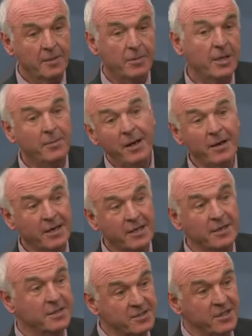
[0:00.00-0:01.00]
But
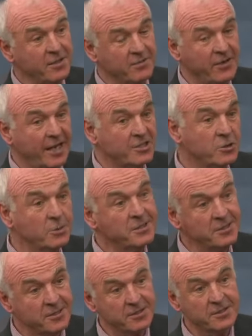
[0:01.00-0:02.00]
America itself had
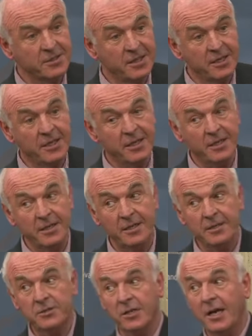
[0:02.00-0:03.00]
twisters
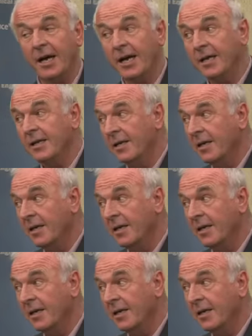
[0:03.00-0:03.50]
in July